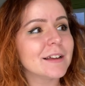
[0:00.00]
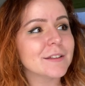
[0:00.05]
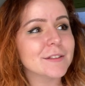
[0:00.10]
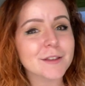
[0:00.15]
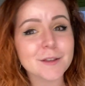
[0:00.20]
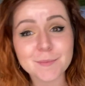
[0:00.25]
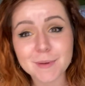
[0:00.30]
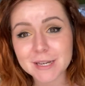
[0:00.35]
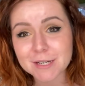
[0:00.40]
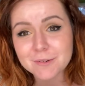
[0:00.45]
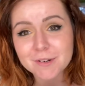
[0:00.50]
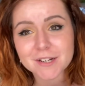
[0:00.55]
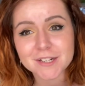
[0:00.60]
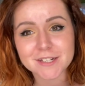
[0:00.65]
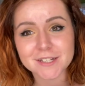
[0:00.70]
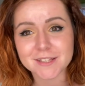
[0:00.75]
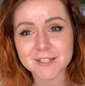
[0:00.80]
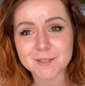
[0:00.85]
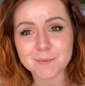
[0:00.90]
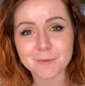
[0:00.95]
Compared to what I
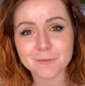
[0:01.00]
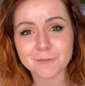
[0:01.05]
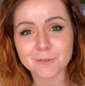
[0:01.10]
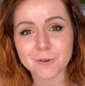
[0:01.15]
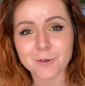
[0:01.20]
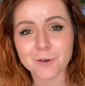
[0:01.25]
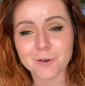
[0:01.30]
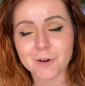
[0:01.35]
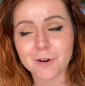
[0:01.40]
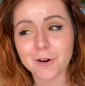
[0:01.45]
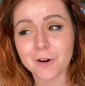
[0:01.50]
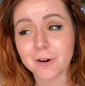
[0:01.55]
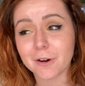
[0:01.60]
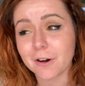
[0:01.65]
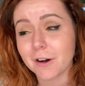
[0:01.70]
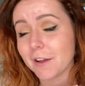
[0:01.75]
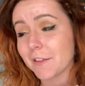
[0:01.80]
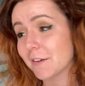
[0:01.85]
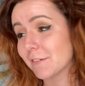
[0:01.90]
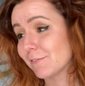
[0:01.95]
did this before,
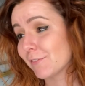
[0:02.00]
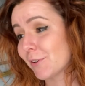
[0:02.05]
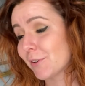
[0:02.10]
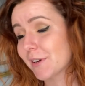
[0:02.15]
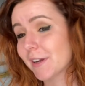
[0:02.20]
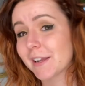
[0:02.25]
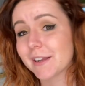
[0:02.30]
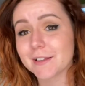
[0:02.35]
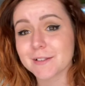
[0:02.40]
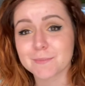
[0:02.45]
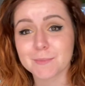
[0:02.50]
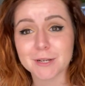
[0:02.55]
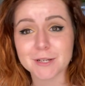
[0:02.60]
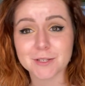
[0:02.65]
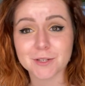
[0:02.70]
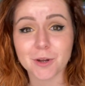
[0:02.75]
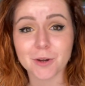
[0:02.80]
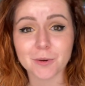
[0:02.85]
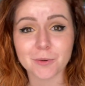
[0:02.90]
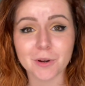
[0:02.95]
I think vlogging is my
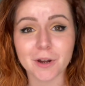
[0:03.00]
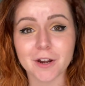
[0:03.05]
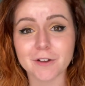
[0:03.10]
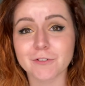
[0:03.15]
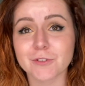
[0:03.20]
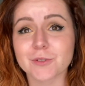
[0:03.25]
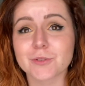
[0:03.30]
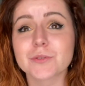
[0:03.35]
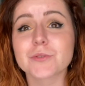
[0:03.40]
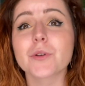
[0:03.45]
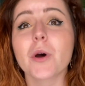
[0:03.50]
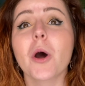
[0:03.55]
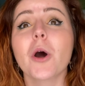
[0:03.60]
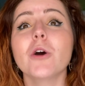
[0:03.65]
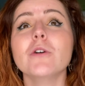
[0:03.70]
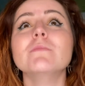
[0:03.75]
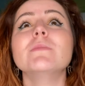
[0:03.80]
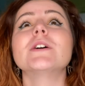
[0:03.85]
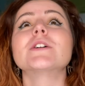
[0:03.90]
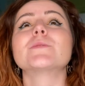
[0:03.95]
zone. I feel
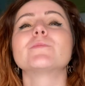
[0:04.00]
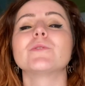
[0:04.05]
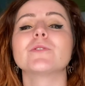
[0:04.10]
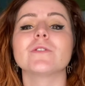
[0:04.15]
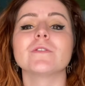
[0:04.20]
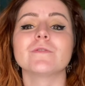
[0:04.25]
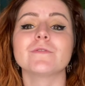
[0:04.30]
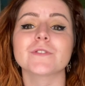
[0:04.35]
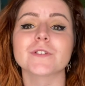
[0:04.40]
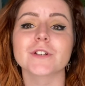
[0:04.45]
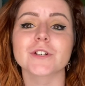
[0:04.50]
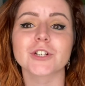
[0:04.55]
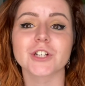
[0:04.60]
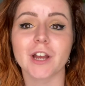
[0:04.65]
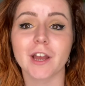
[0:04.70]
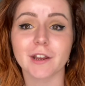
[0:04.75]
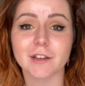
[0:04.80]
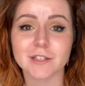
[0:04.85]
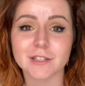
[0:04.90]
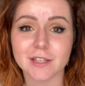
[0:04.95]
so much more confident
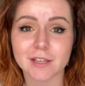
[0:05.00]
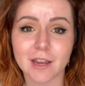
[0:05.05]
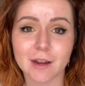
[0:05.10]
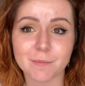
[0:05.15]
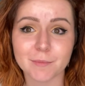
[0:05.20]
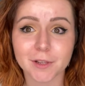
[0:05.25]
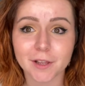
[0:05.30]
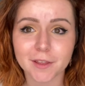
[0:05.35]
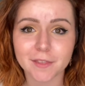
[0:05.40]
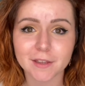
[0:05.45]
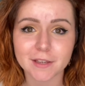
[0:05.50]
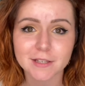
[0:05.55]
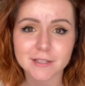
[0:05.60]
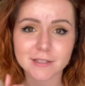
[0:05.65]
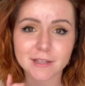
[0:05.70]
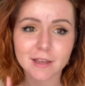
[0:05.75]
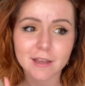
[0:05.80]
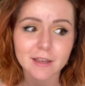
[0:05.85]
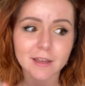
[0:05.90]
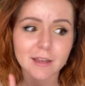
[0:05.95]
chatting to the camera like this.
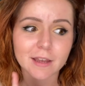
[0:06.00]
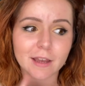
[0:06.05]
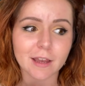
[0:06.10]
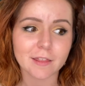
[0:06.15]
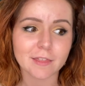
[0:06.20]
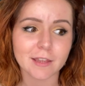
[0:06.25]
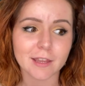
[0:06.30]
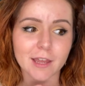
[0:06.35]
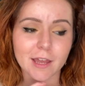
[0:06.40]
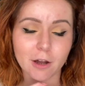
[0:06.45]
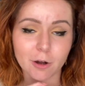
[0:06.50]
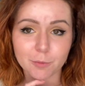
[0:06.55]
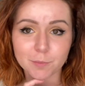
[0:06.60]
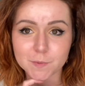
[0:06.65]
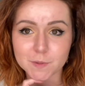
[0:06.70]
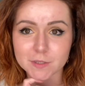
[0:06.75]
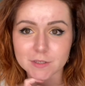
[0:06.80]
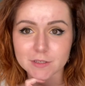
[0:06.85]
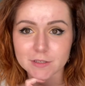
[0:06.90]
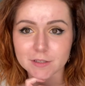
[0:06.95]
I think it
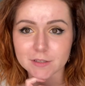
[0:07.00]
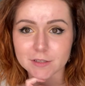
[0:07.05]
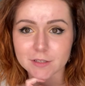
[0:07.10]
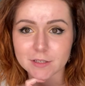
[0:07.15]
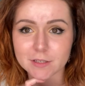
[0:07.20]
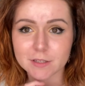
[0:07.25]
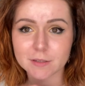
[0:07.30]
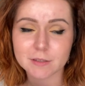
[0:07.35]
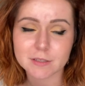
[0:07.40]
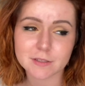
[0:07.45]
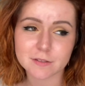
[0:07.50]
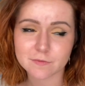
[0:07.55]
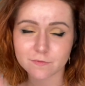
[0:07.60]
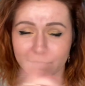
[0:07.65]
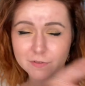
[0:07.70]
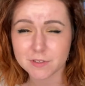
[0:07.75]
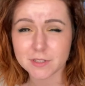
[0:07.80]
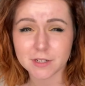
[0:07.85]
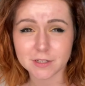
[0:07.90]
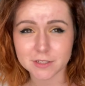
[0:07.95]
helps that
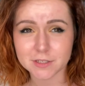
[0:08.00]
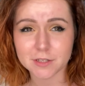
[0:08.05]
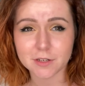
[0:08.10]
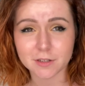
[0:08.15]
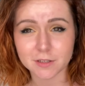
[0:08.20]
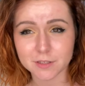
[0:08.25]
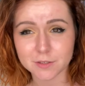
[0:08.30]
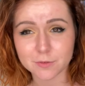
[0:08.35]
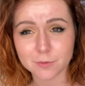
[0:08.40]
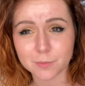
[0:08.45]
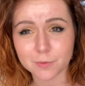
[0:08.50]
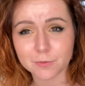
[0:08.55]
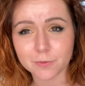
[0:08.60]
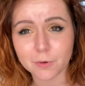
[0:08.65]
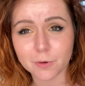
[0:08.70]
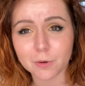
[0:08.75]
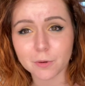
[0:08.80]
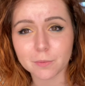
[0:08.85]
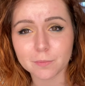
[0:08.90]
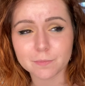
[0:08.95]
since doing this all
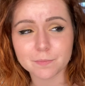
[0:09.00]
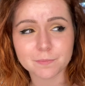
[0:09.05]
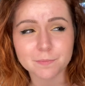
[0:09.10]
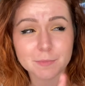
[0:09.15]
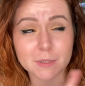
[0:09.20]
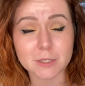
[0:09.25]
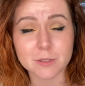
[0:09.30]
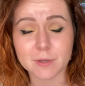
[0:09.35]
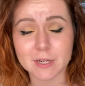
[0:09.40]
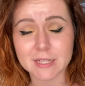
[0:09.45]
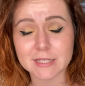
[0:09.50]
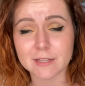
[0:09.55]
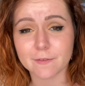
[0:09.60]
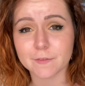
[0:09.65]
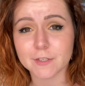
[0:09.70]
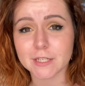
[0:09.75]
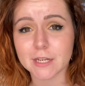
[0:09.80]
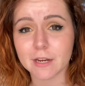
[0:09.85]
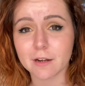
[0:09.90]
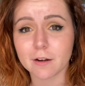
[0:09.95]
before in
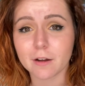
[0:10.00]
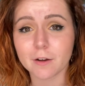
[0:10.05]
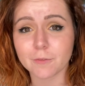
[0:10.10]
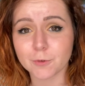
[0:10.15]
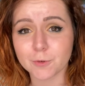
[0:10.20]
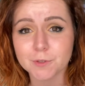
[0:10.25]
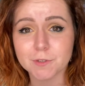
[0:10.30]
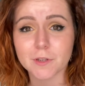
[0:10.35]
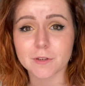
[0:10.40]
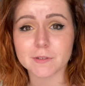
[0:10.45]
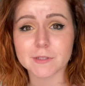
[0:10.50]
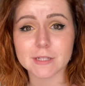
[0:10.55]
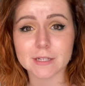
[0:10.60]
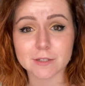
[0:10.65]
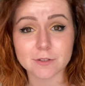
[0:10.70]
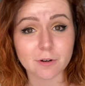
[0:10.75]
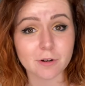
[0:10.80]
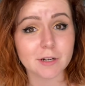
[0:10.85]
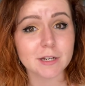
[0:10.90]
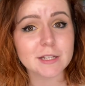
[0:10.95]
2017, I've also
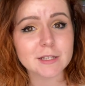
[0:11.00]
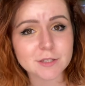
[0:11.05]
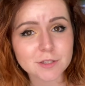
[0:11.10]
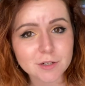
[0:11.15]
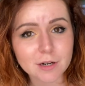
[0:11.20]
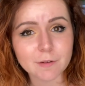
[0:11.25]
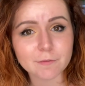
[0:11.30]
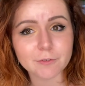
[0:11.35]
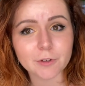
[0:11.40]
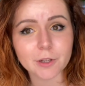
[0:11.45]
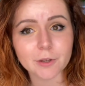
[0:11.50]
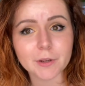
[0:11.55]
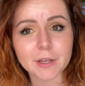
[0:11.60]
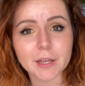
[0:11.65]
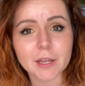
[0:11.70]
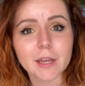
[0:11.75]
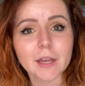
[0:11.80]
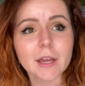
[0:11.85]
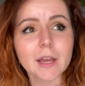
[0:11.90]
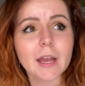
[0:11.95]
since grown an Instagram
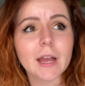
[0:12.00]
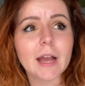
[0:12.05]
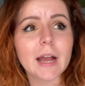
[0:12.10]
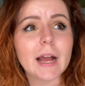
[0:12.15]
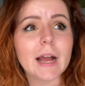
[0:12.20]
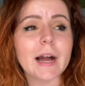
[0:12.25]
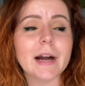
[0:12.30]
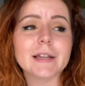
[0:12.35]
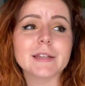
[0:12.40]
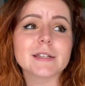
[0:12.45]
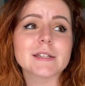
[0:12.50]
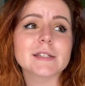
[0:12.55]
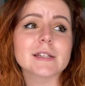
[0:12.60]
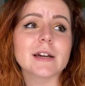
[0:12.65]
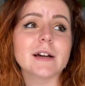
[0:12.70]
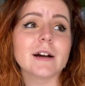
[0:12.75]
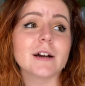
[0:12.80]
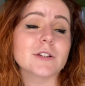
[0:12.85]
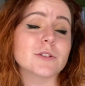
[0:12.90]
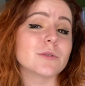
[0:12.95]
following and
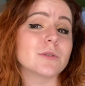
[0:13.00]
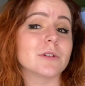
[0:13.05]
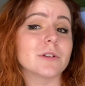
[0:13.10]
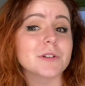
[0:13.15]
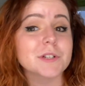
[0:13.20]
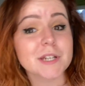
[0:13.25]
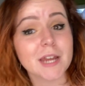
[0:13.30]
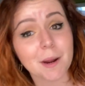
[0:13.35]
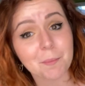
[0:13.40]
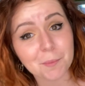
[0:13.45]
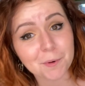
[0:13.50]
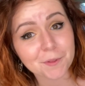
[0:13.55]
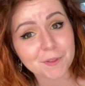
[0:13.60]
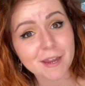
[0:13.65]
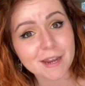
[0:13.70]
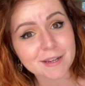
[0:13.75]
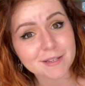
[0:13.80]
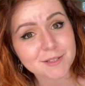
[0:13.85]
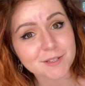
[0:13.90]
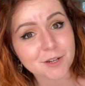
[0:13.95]
I talk a lot to camera
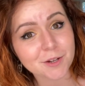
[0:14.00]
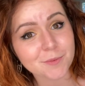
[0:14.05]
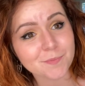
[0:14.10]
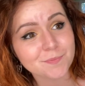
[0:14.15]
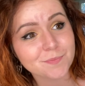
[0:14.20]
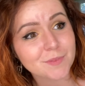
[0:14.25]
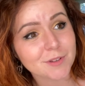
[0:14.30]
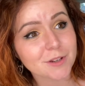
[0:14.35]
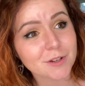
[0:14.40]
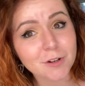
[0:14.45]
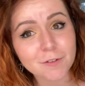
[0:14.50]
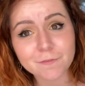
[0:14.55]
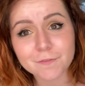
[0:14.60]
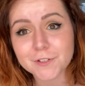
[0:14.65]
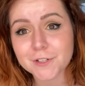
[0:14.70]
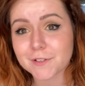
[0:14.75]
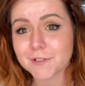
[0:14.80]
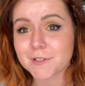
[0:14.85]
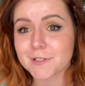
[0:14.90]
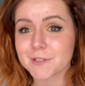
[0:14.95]
there. So
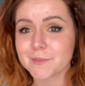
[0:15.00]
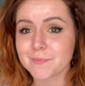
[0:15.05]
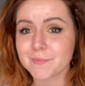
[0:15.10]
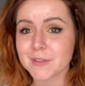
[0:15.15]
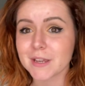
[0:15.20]
confidence.